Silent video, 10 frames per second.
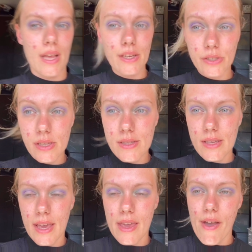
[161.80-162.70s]
you can
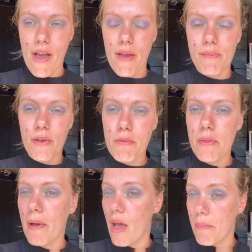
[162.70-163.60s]
see, I put the
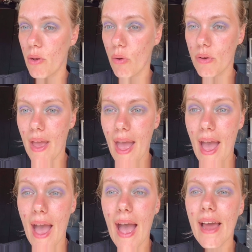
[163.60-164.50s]
purple on
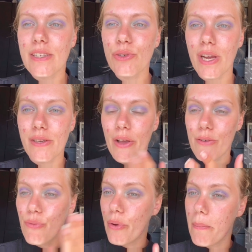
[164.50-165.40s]
and it's created like a
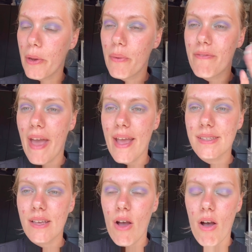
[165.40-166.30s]
royal blue
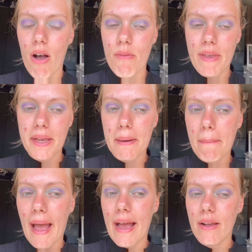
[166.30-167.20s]
effect. I'm then going to
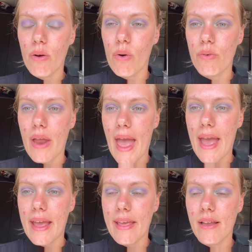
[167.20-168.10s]
pack on
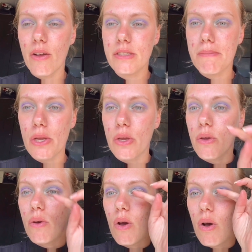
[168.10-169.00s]
a lighter blue
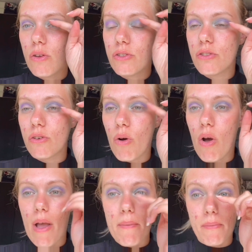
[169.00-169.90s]
just
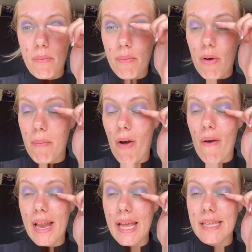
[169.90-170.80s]
on my
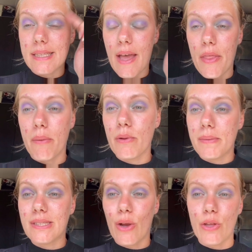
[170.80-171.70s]
eyelids, and then I'm going to
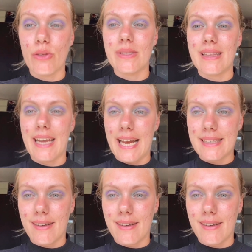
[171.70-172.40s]
start using the glitter.